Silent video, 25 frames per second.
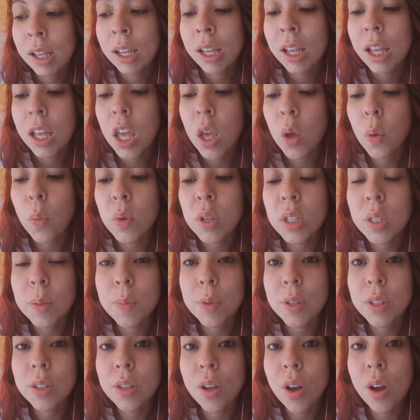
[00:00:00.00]
It was
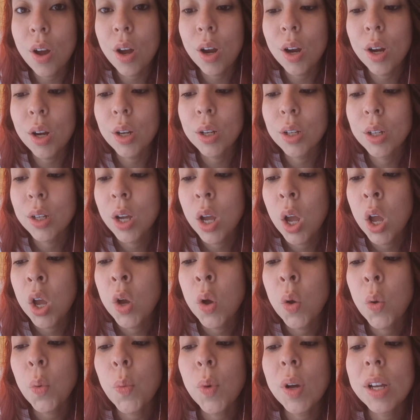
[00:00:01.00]
bizarre.
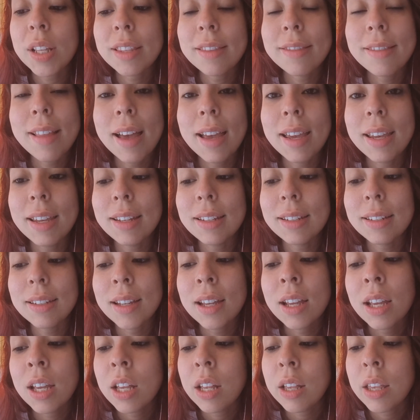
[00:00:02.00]
One night,
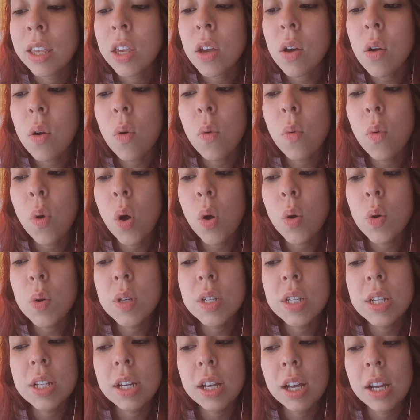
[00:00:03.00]
he awoke
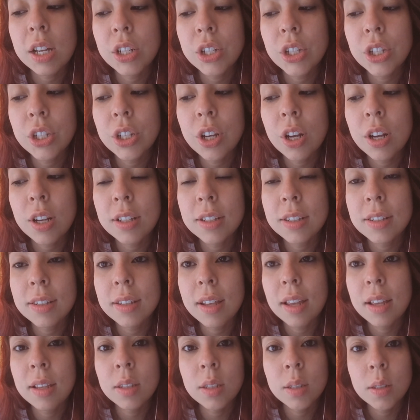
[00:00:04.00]
to gunshots
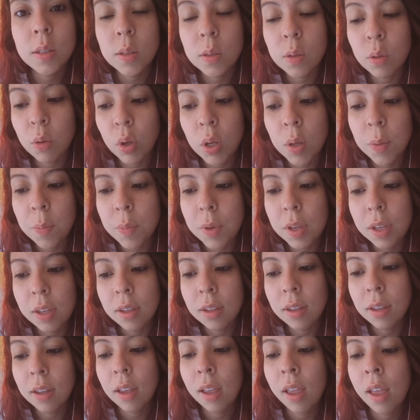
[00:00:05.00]
and screaming.
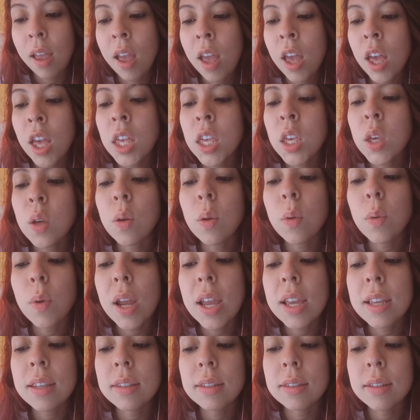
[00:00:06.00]
He
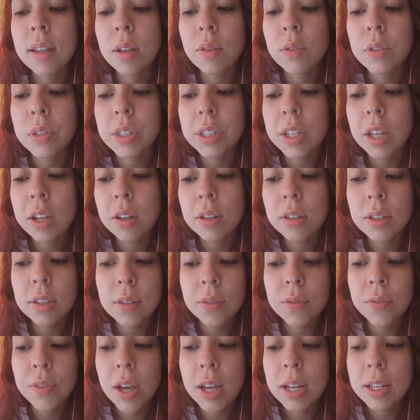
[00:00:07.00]
raced downstairs to
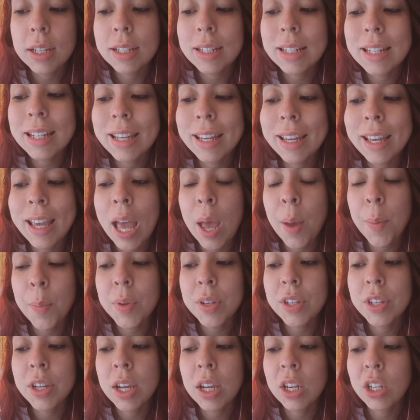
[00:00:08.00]
find a
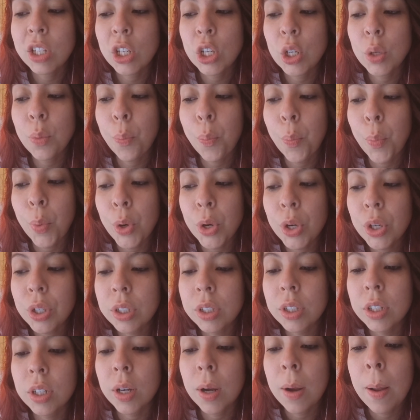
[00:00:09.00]
decapitated
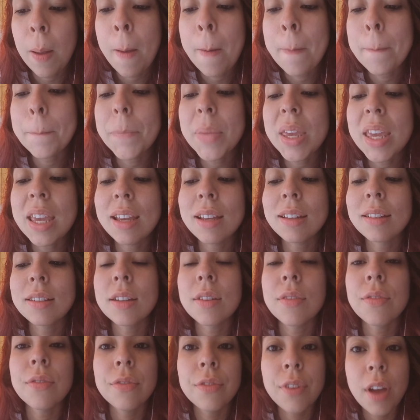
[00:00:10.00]
burglar being
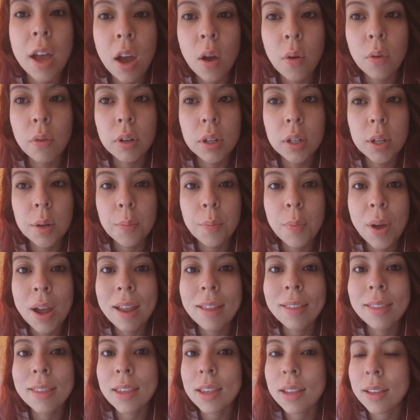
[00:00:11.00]
devoured by
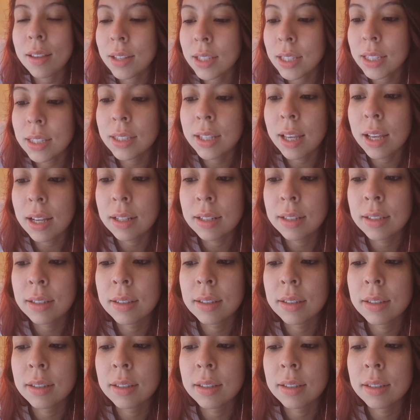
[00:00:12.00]
the insects.